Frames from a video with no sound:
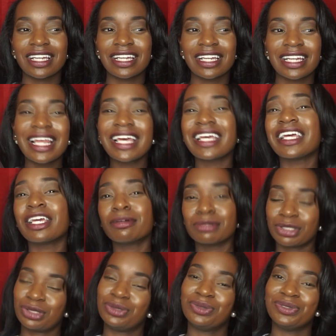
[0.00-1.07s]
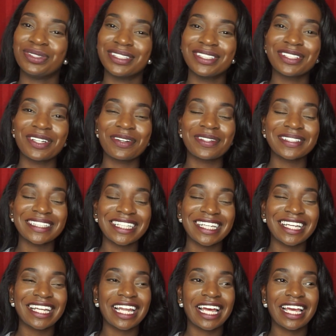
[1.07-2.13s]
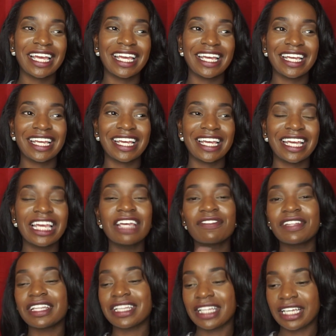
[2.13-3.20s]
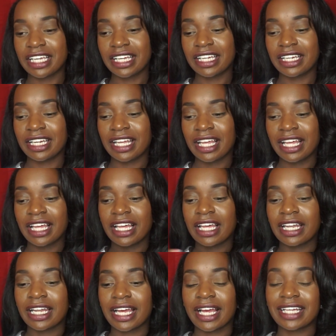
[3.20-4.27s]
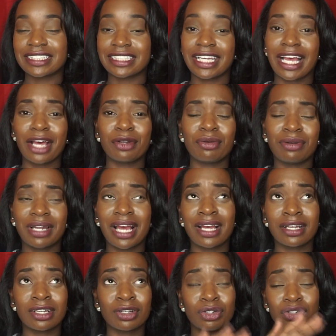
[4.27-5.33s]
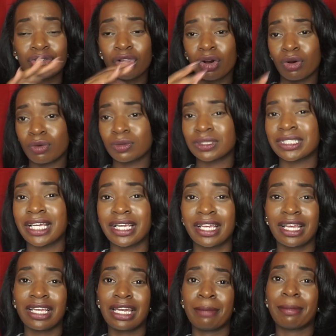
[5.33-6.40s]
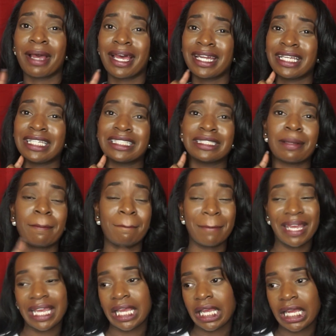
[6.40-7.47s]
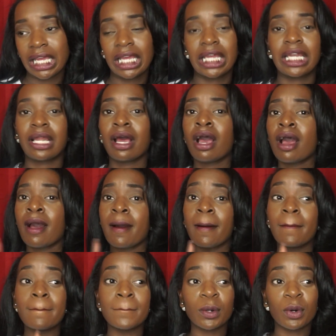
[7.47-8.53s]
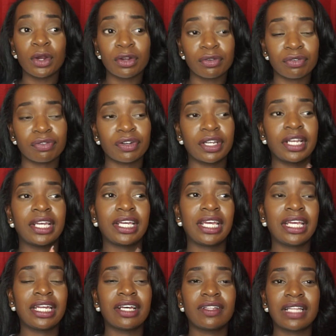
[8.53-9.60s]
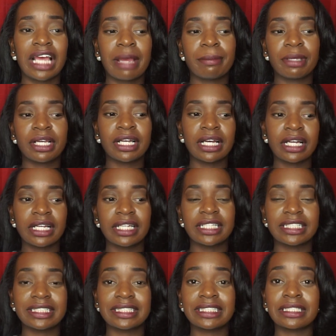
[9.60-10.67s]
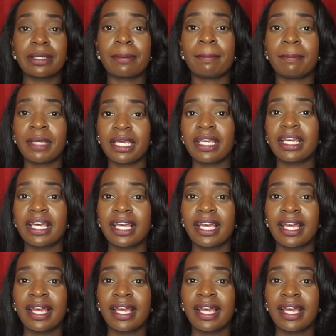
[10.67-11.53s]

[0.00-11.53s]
let him choose, you know what I'm saying? Like, even then, like I said, I do not condone taking anybody's man, boyfriend, any of that, because to me,